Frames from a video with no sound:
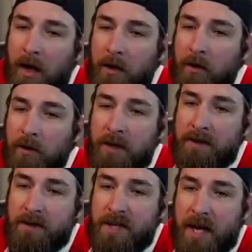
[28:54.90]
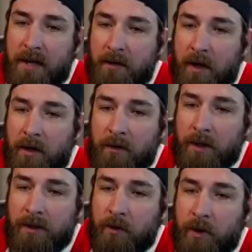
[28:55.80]
don't like the tag. I don't
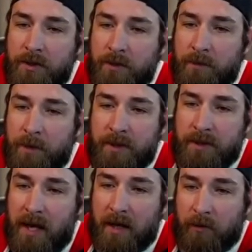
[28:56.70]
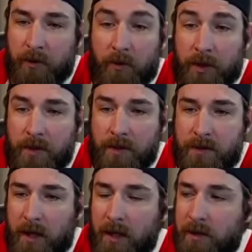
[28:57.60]
like the question being tagged with
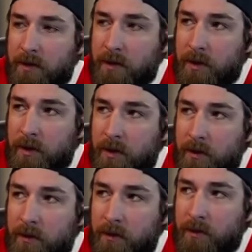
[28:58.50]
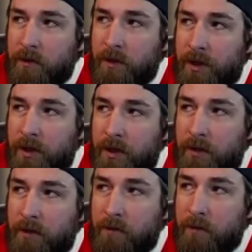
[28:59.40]
quickest. I like the
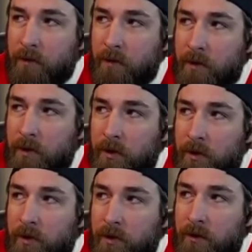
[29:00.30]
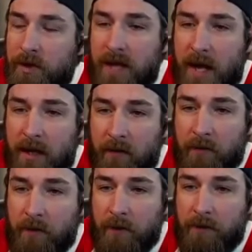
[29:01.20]
the the tag
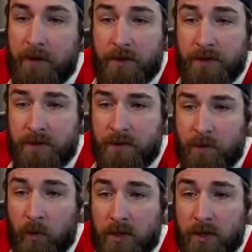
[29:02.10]
of efficient. What